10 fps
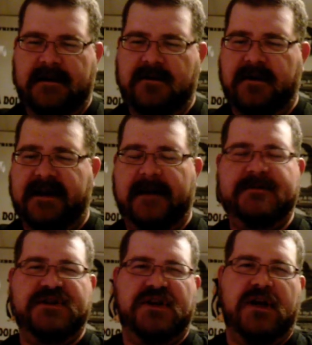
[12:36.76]

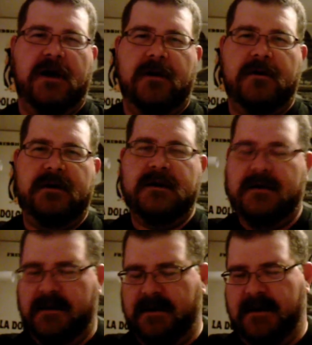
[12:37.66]
redemption code
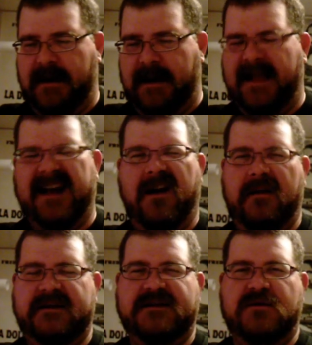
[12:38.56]
and he got all
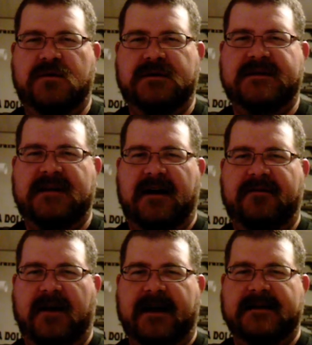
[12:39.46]
this cool stuff
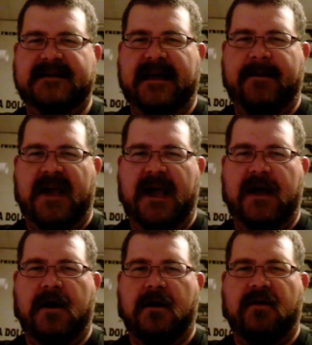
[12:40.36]
like a Sammy
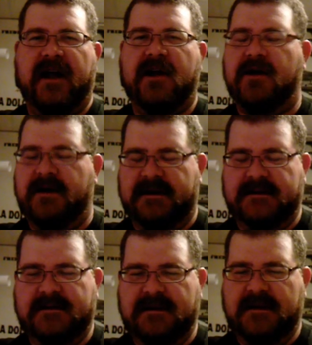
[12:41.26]
Hagar record and
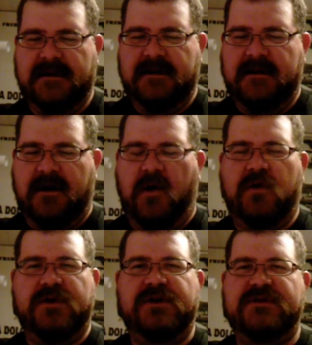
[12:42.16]
old
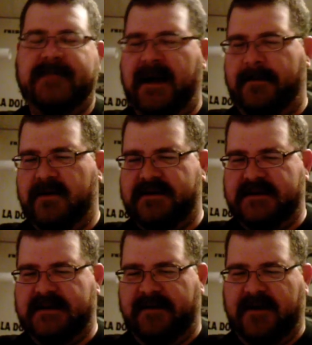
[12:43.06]
newspapers and
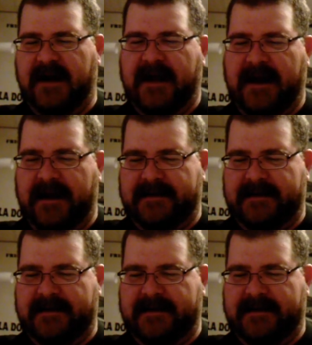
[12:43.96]
stuff, and I got